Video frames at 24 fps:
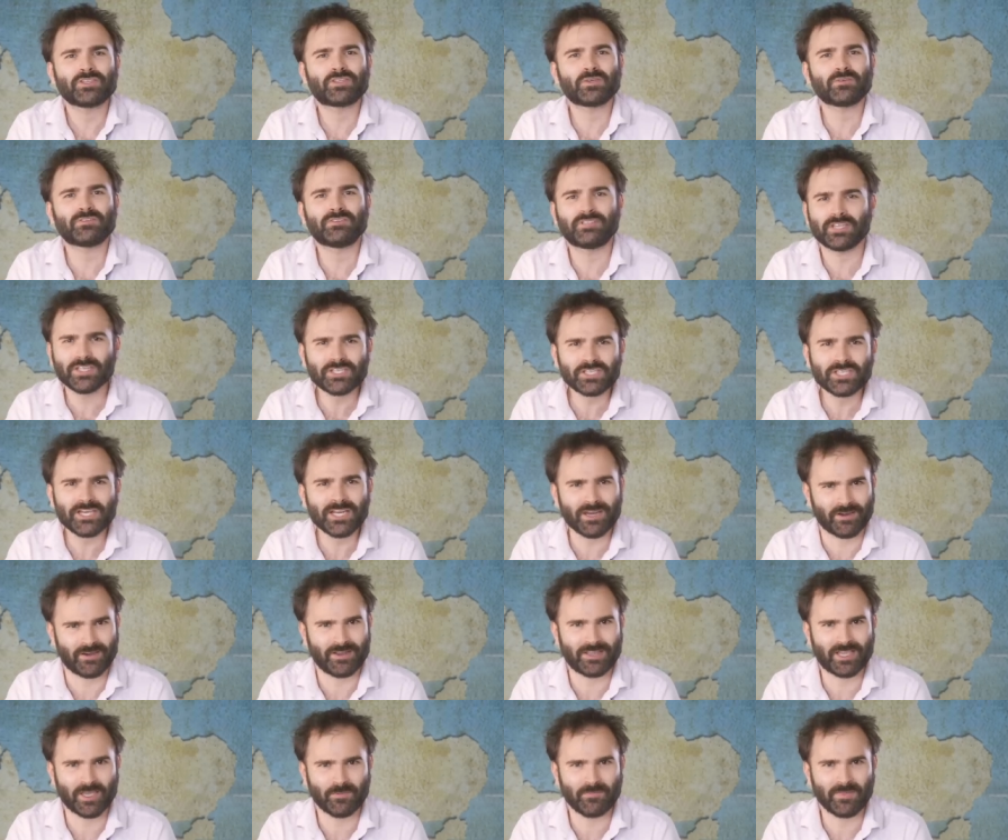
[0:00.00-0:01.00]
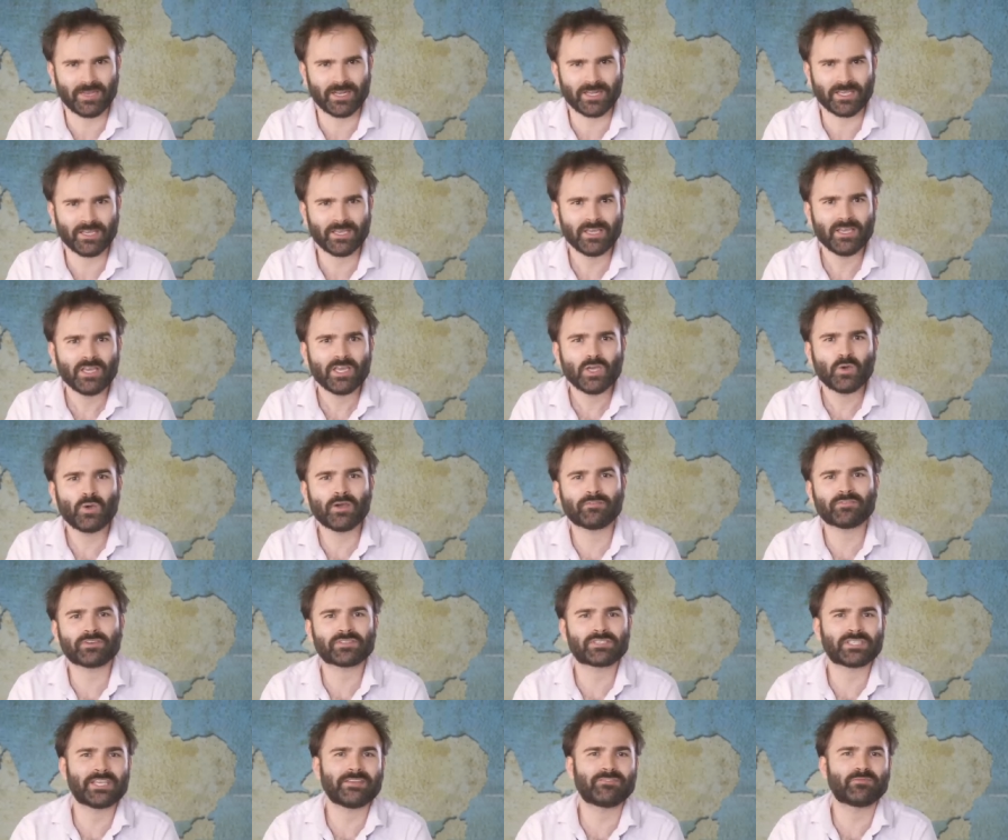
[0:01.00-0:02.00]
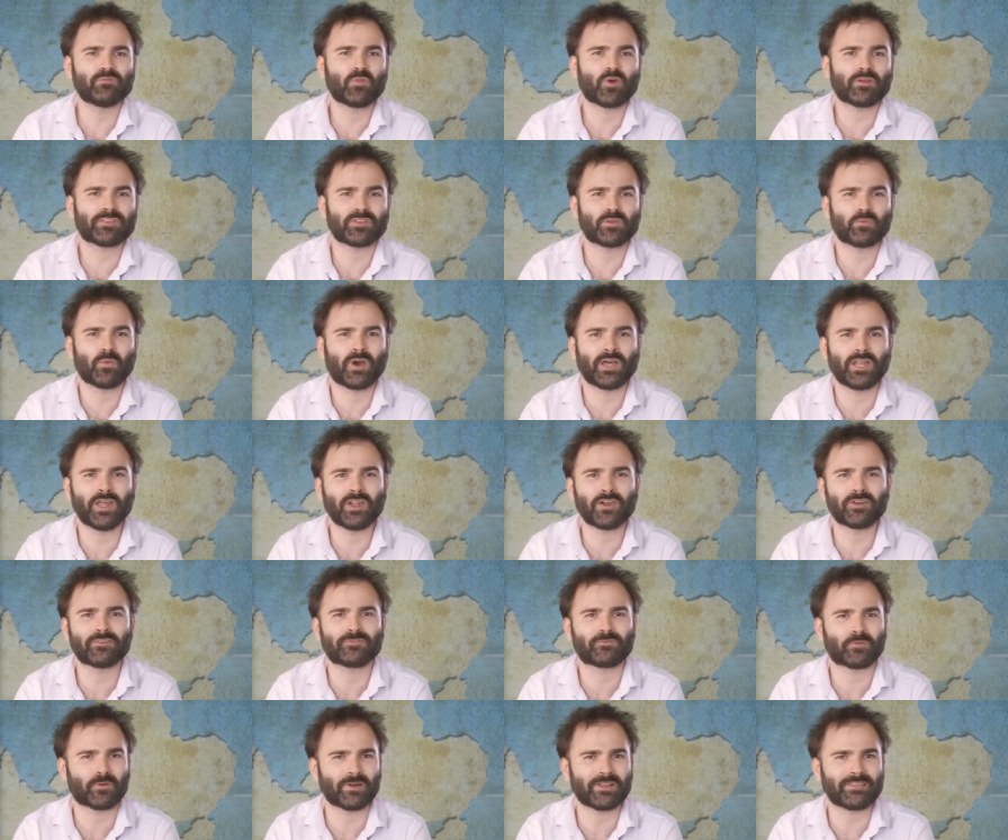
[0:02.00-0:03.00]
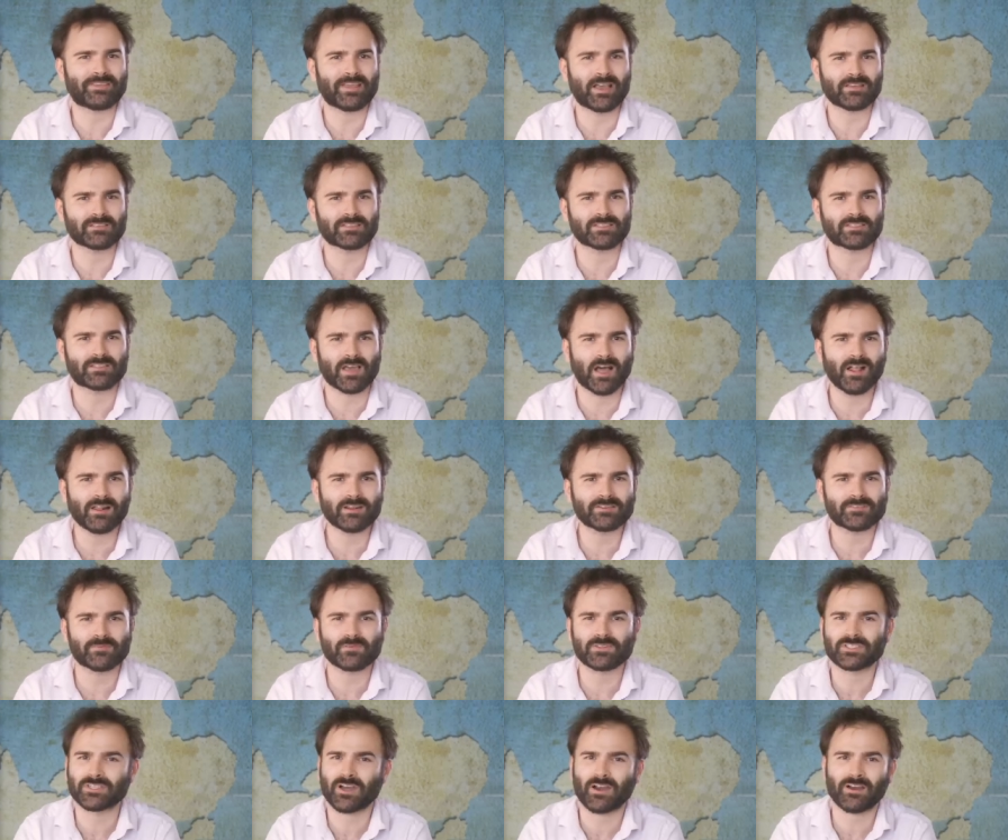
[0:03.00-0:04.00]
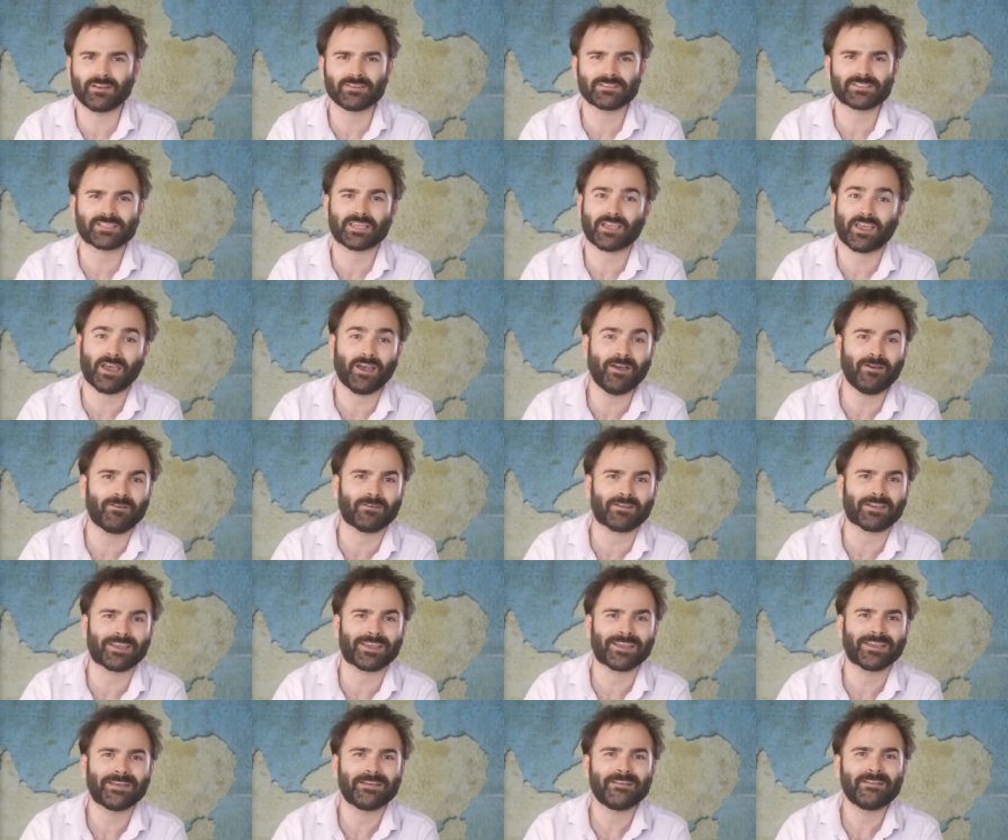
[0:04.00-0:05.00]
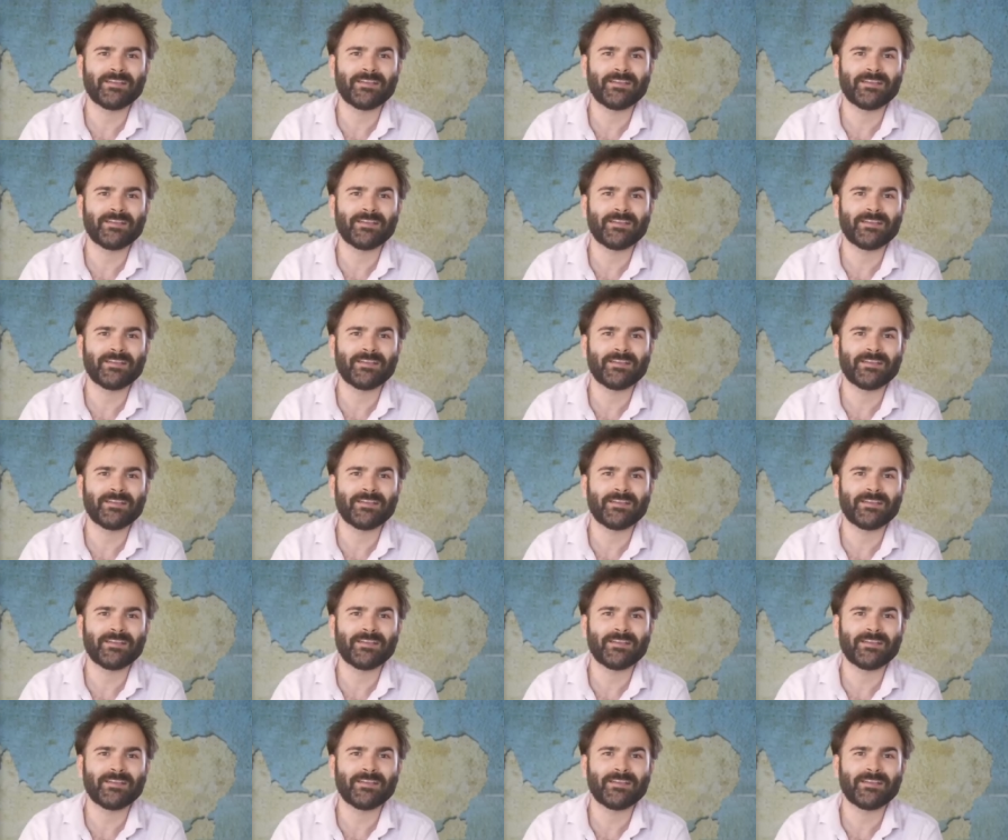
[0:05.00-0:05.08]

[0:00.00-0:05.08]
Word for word: Judiciary Committee who have received more than one hundred forty thousand dollars from Charles Koch.